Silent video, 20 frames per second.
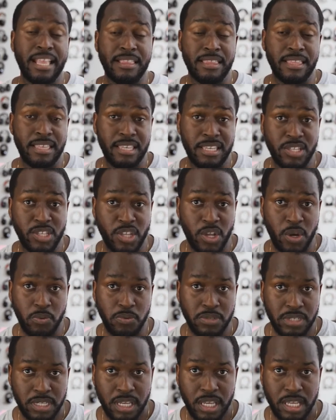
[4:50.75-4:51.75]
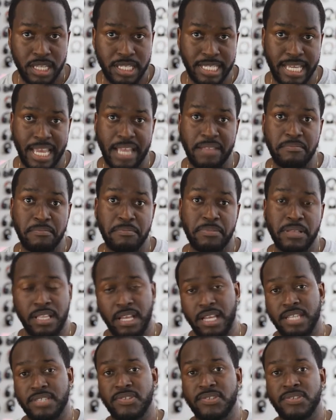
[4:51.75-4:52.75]
the Note 10
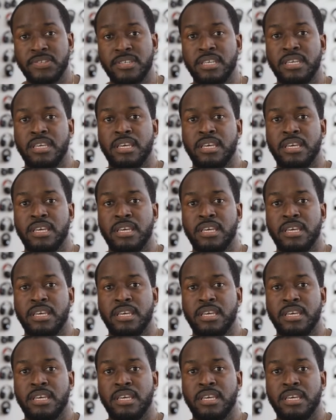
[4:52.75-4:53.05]
Plus.